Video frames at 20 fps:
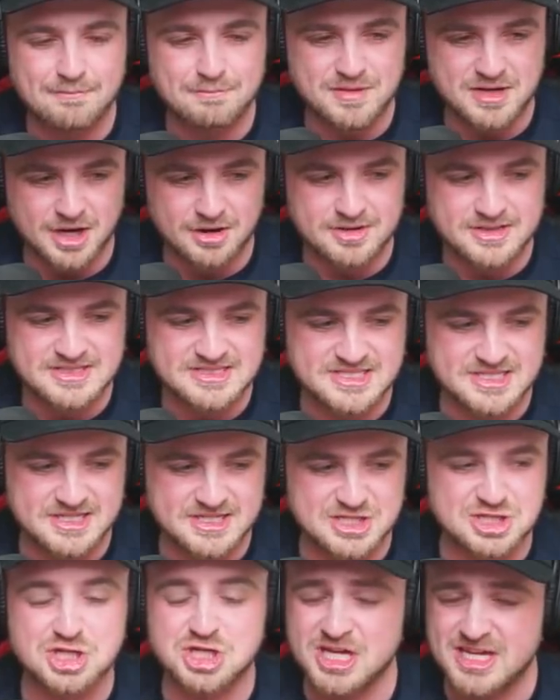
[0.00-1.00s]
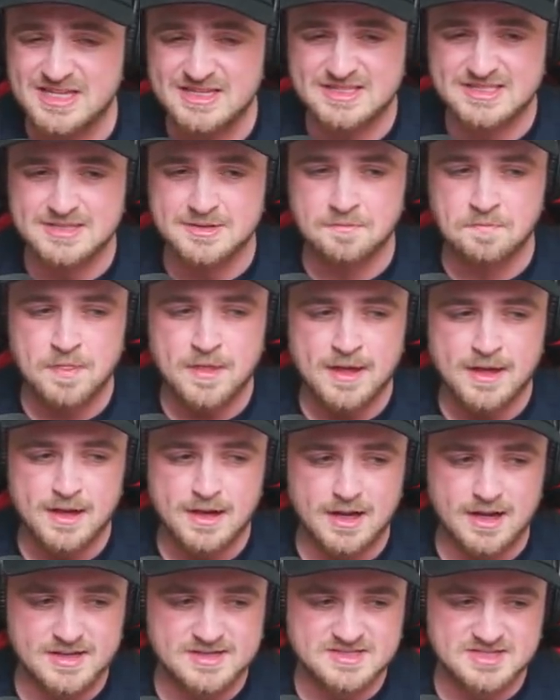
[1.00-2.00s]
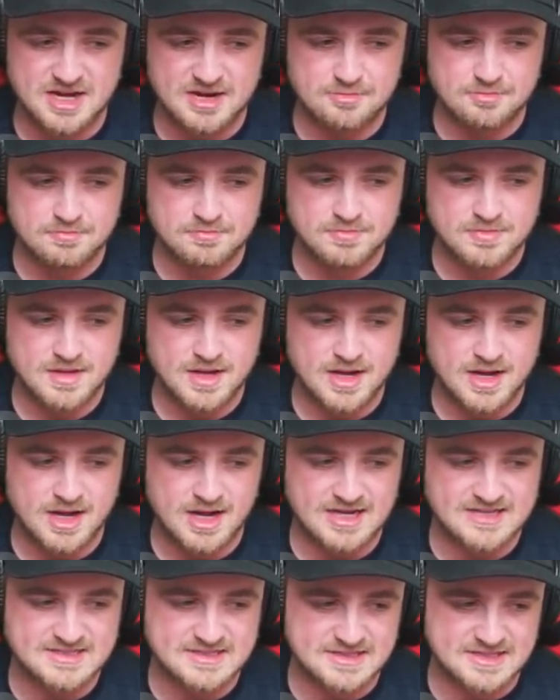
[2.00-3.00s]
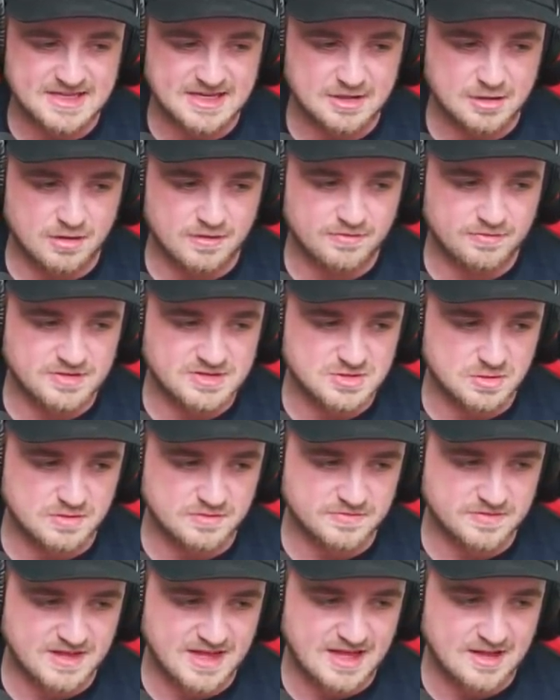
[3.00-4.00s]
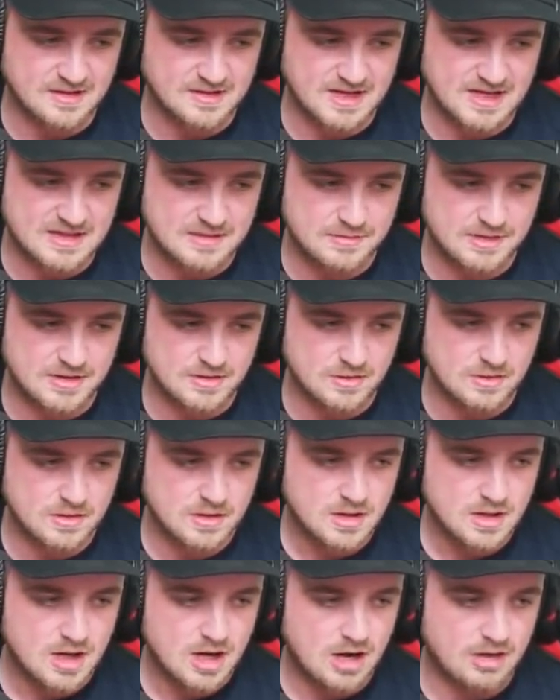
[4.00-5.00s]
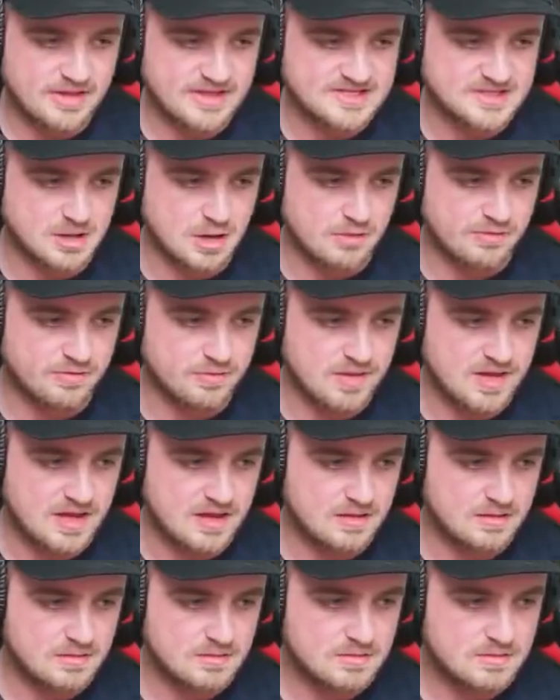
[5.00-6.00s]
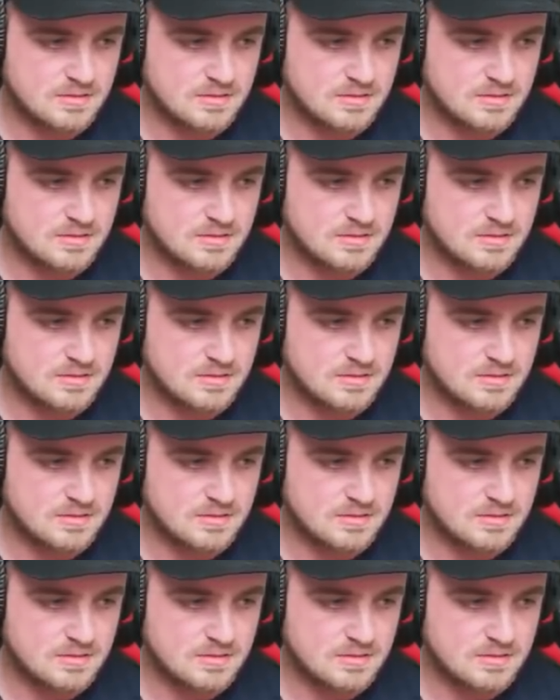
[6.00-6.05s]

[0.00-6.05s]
I'm going to cheat. Last time uh, I did the kickoff, we sort of killed it in the middle. Oh, that's a goal for me.